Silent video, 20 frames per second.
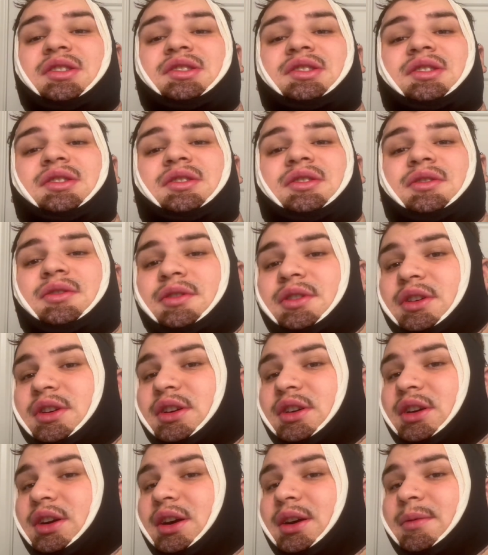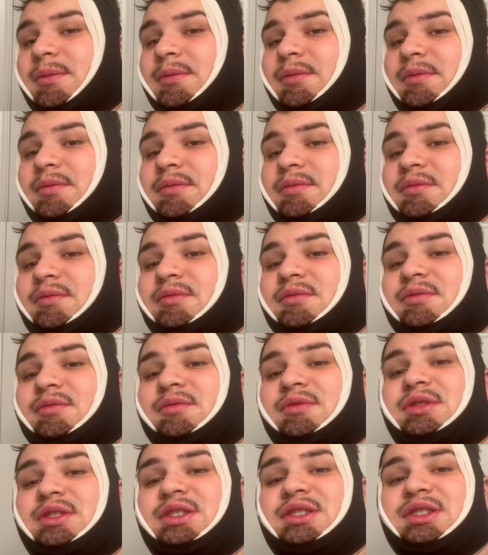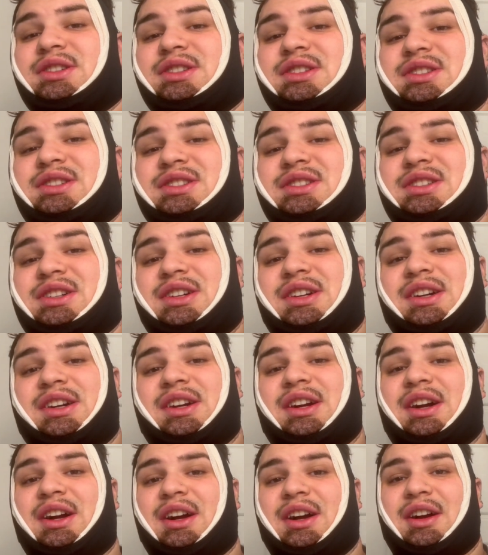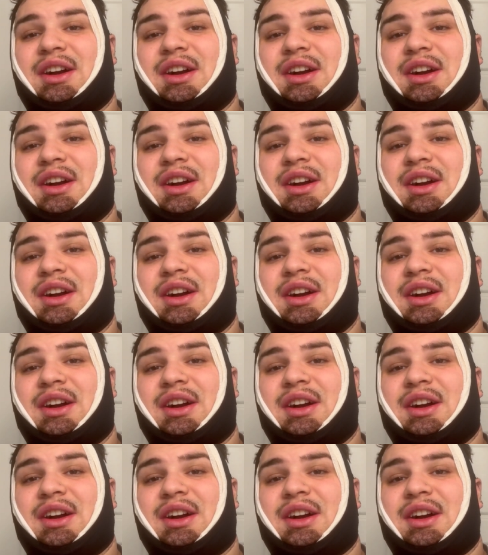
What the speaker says: So I'm just gonna start.